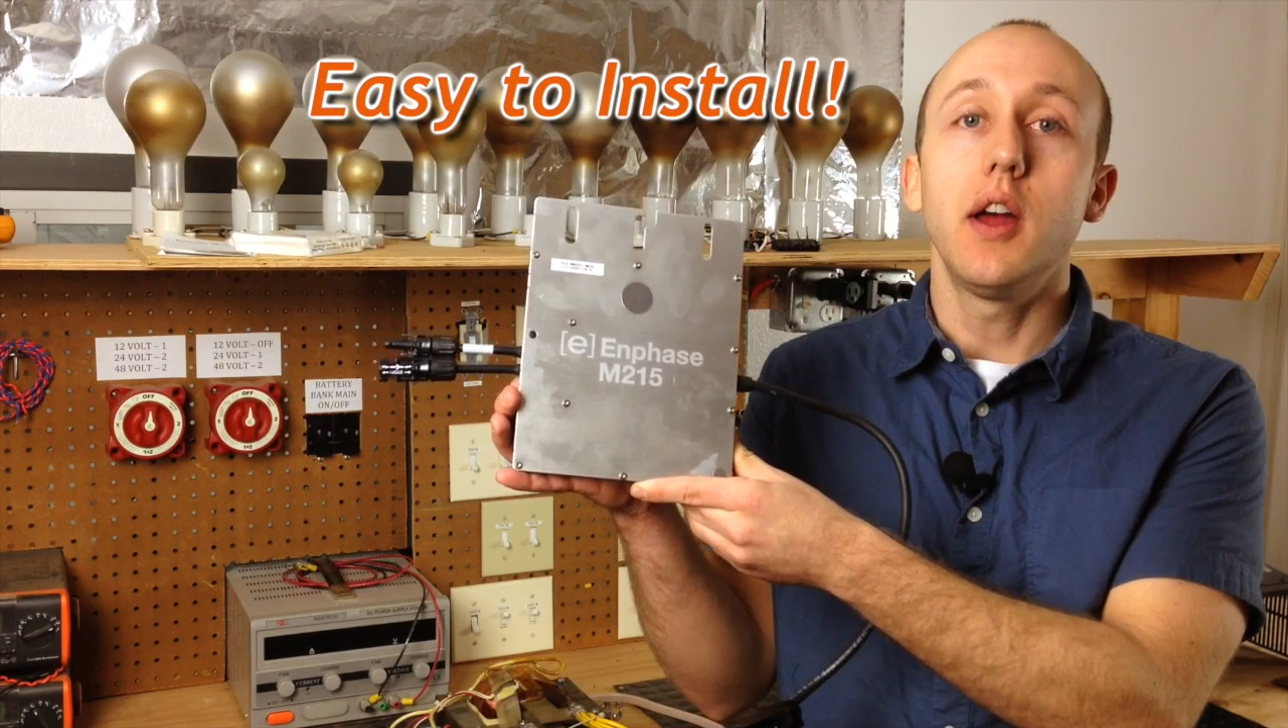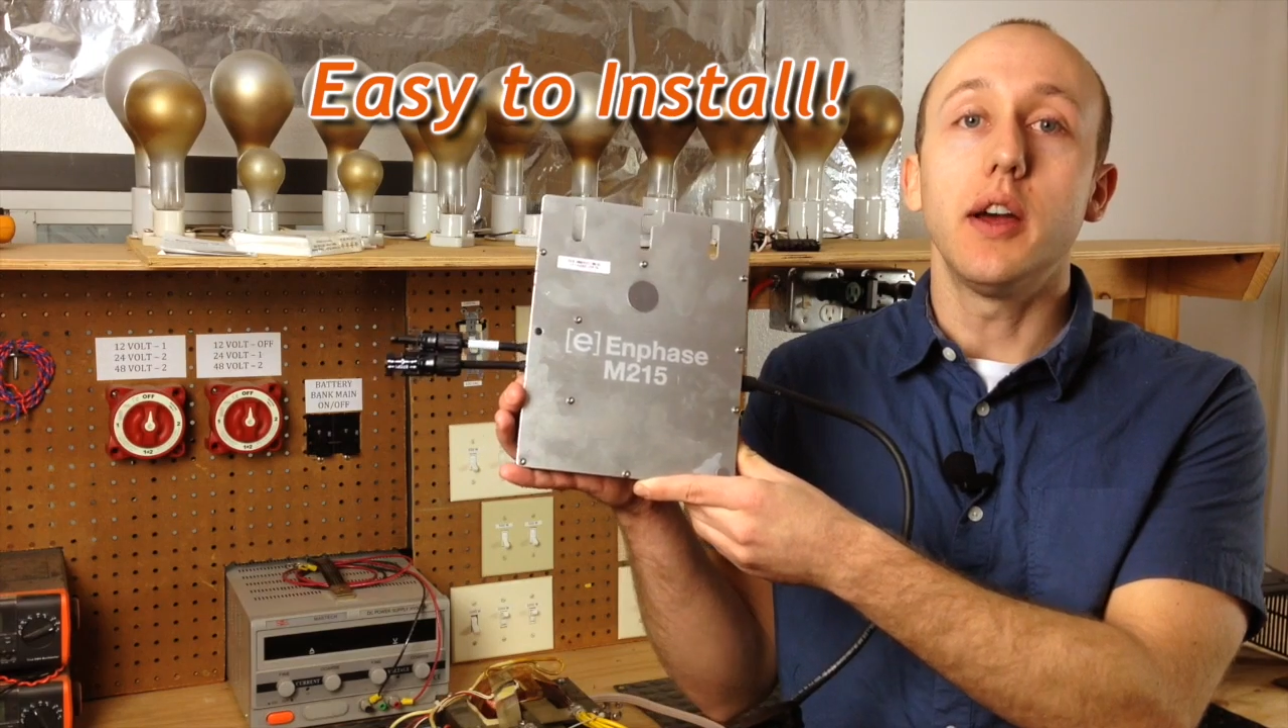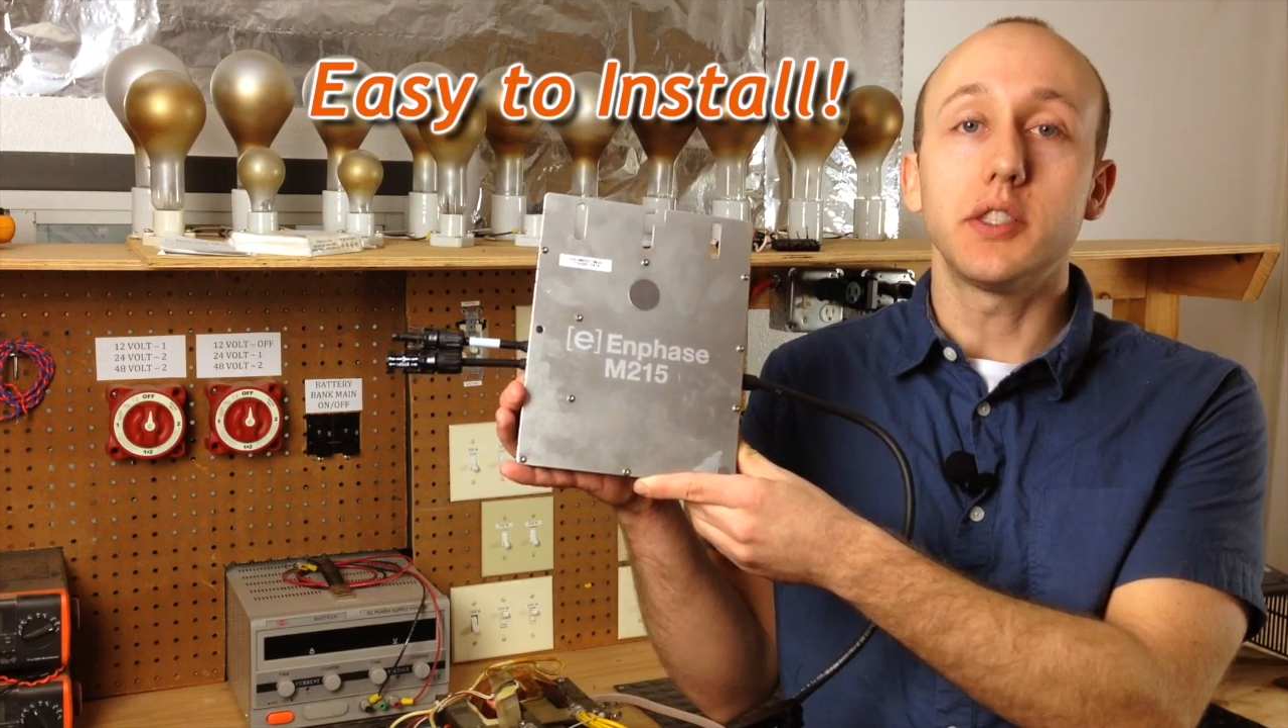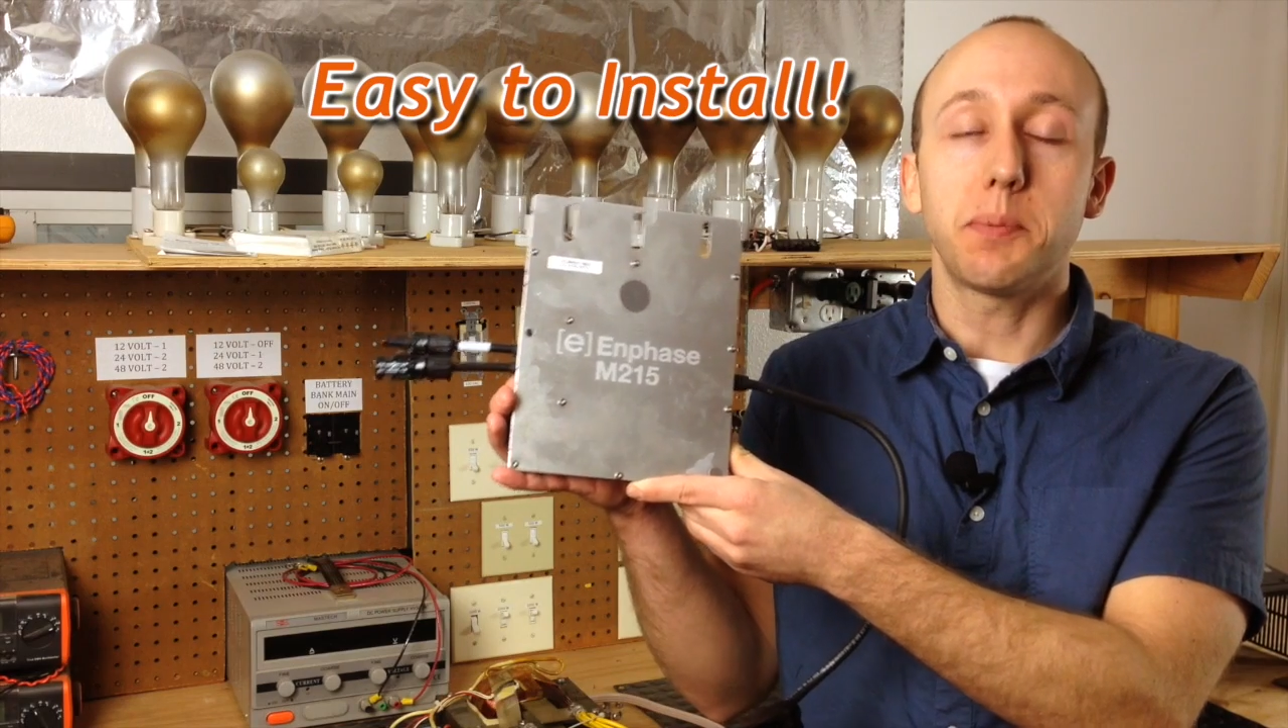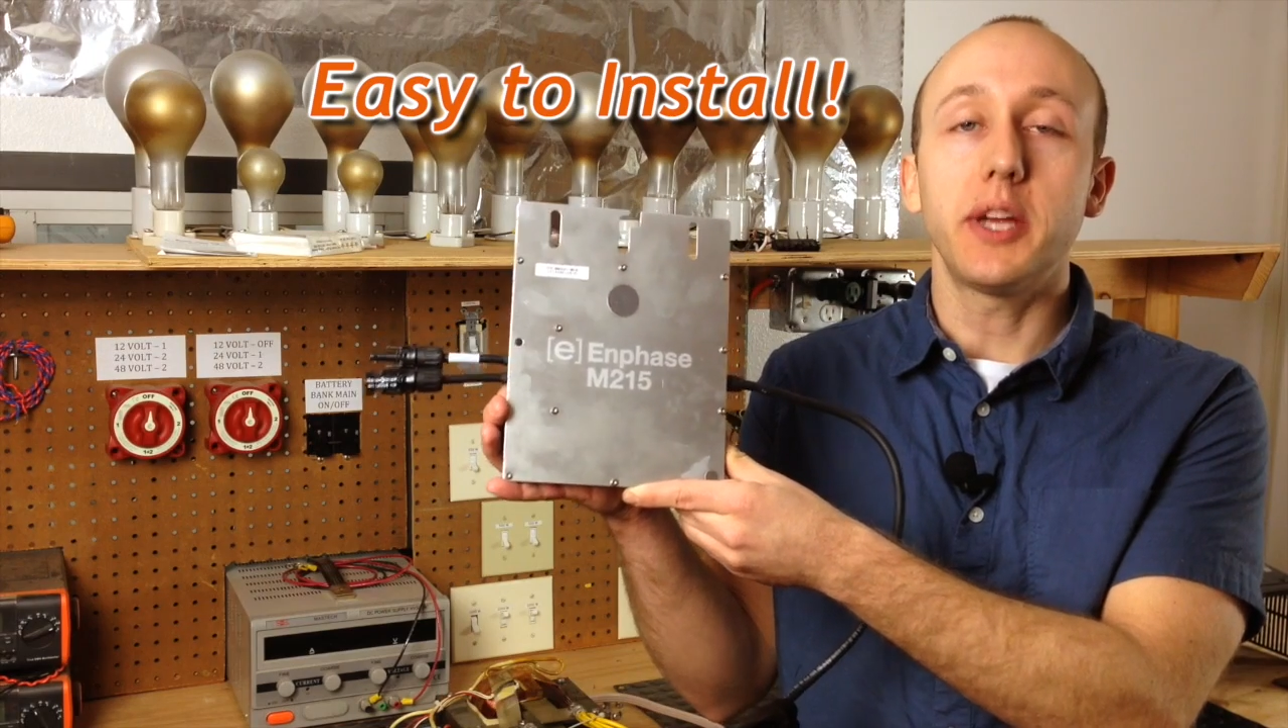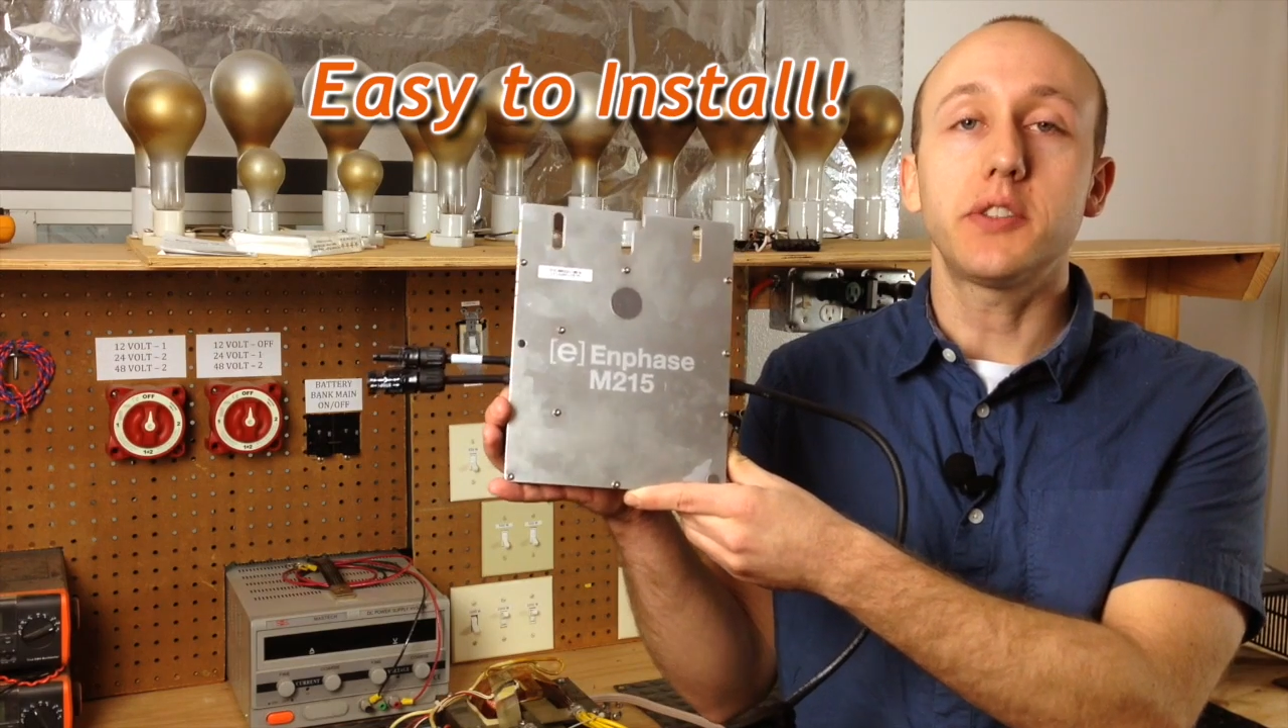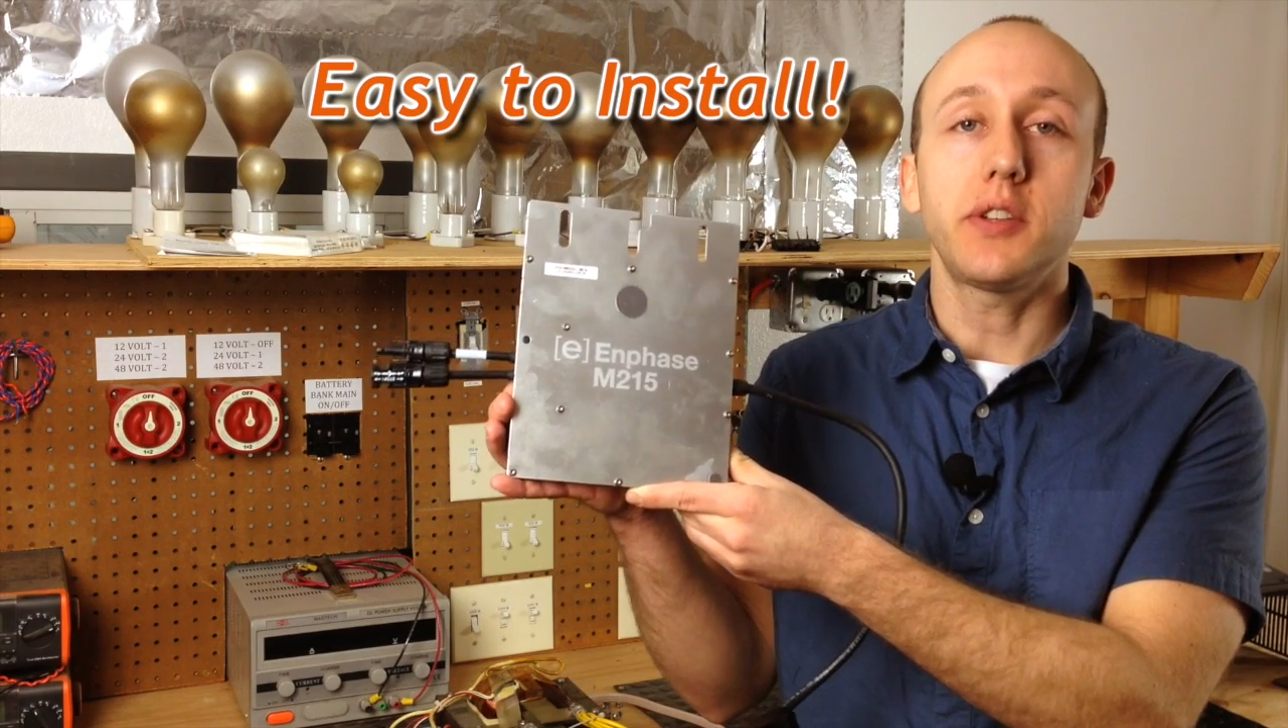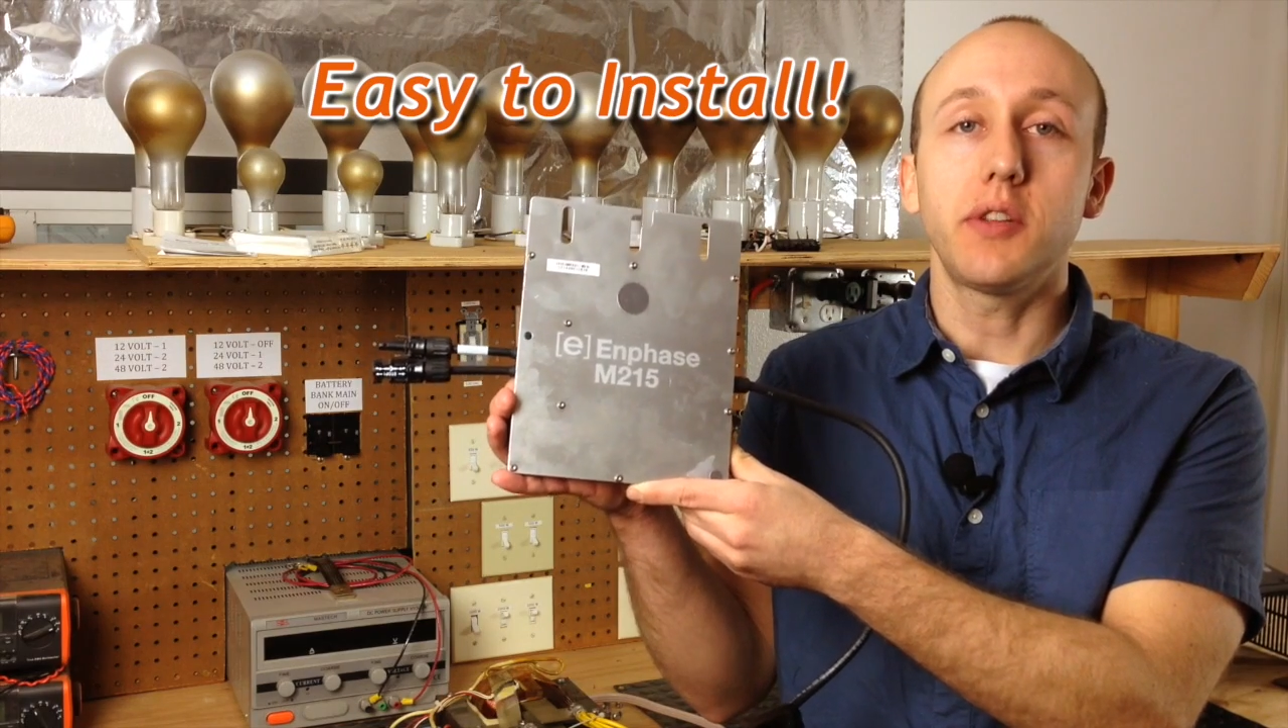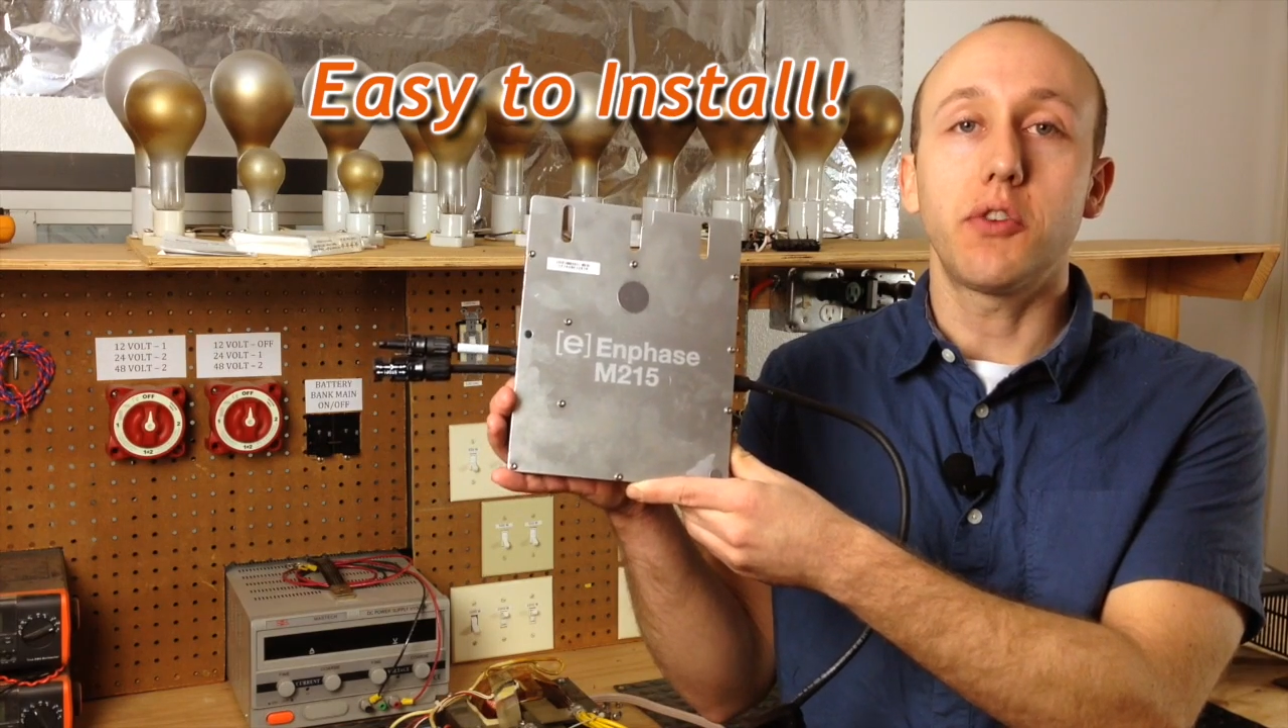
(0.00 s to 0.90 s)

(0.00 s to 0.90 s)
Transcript: especially